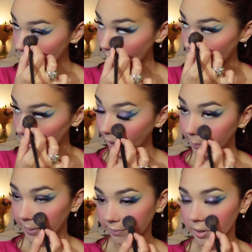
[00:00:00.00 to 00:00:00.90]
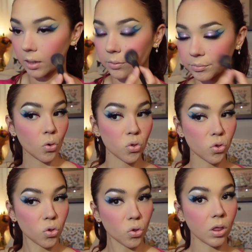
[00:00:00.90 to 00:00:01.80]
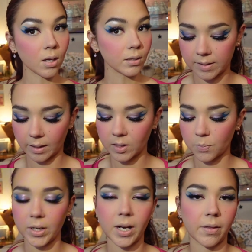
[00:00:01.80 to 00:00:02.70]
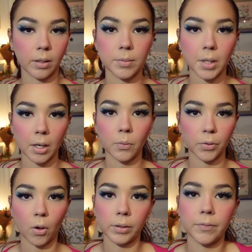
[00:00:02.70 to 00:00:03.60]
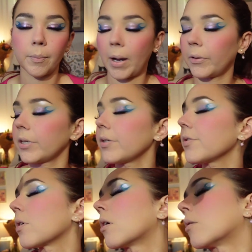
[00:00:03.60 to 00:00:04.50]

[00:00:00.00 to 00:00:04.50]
not that big of a deal. Setting spray now that I'm done with all of the powders.